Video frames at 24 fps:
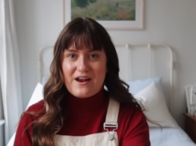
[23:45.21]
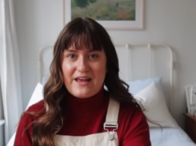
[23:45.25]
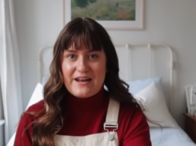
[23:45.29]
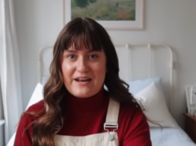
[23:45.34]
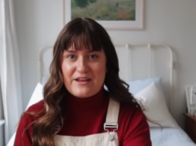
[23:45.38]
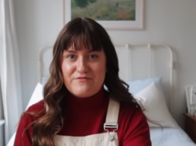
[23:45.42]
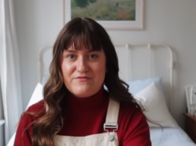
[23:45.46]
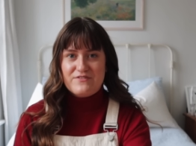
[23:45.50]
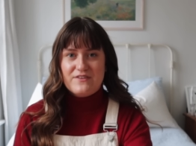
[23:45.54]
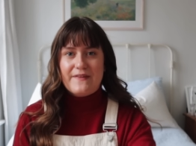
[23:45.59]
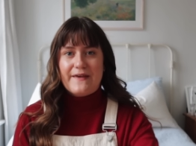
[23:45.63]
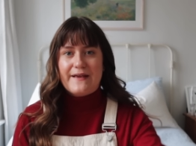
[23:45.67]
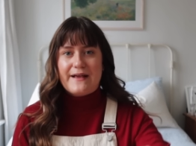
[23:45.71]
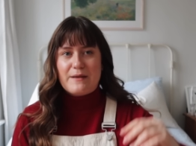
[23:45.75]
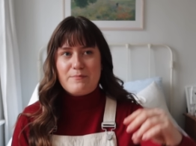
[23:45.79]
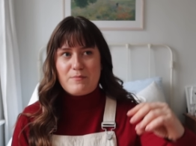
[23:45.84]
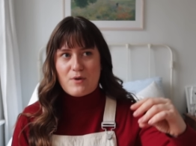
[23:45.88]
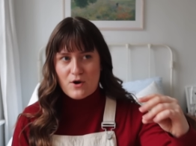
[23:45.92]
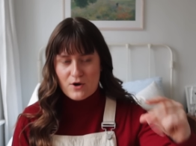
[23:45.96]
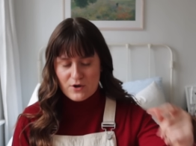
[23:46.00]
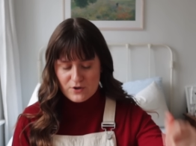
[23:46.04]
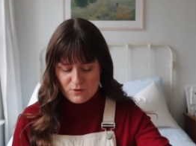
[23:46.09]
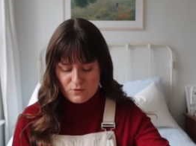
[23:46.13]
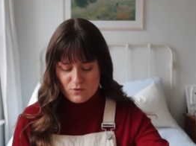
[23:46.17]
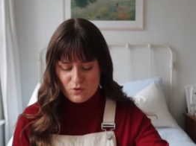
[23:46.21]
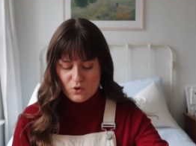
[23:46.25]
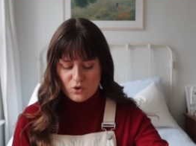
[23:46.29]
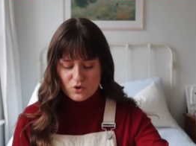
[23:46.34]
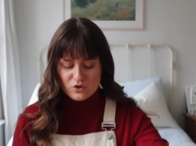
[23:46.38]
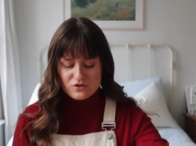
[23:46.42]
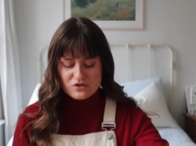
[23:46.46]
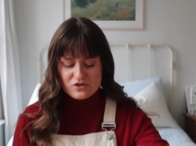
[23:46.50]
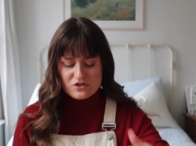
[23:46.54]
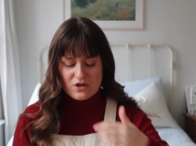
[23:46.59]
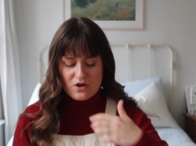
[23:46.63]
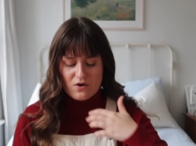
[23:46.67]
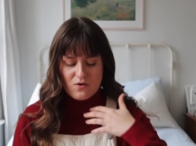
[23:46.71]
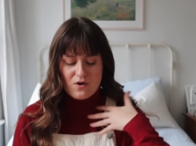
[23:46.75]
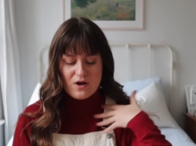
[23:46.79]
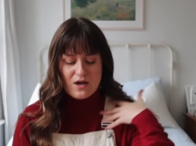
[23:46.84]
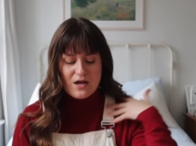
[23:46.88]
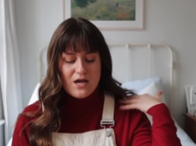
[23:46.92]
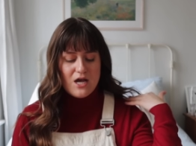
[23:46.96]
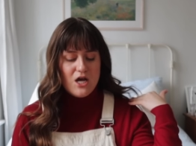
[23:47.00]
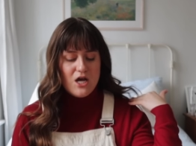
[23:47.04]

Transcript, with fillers: and I feel like I'm on a roll, so